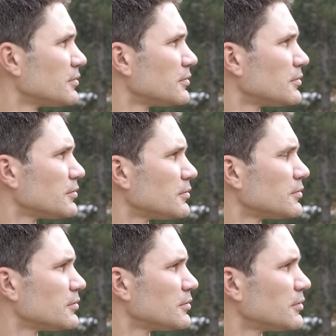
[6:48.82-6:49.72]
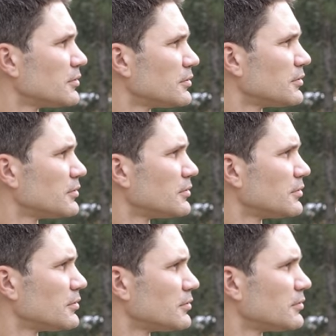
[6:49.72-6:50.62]

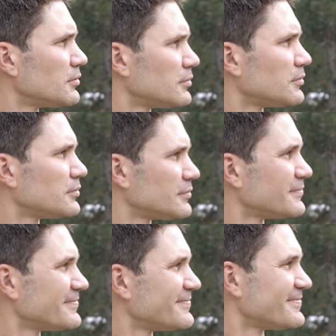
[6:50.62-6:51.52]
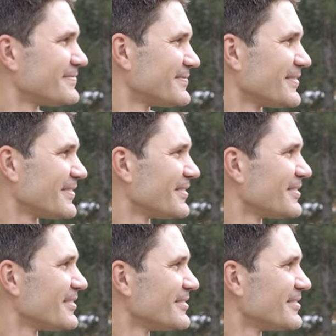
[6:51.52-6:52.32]
(silent)